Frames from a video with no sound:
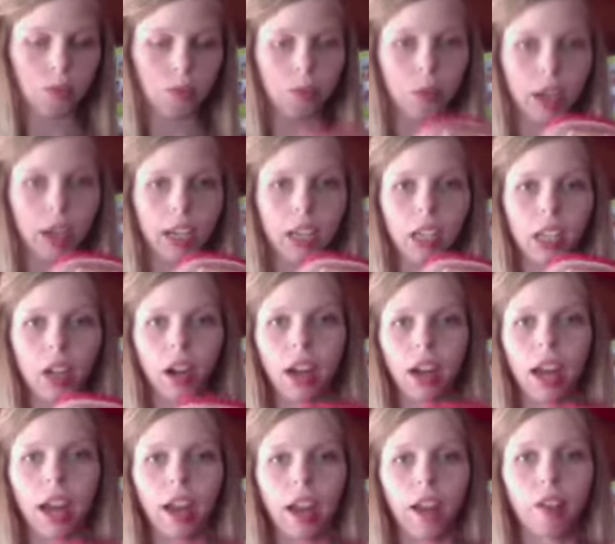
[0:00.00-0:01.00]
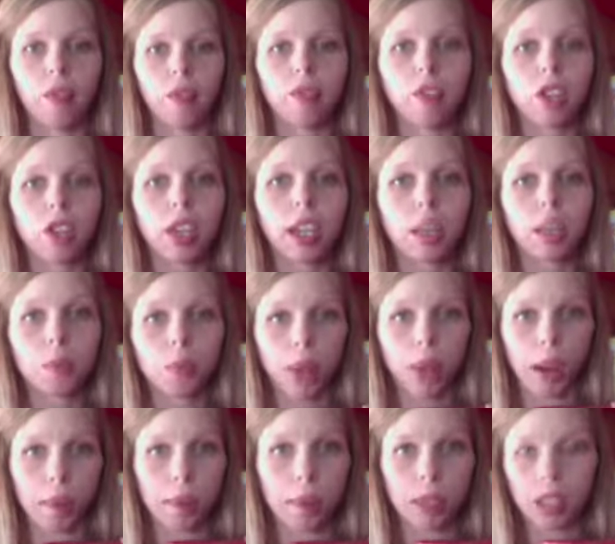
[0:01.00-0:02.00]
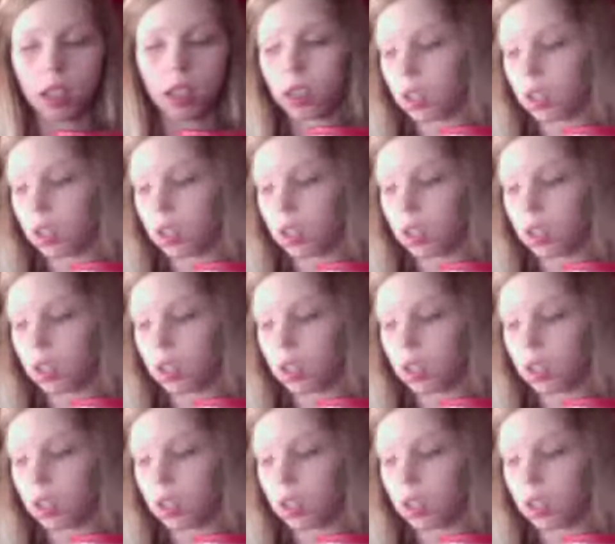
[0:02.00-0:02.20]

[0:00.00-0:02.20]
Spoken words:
Right here I have chicken prepped.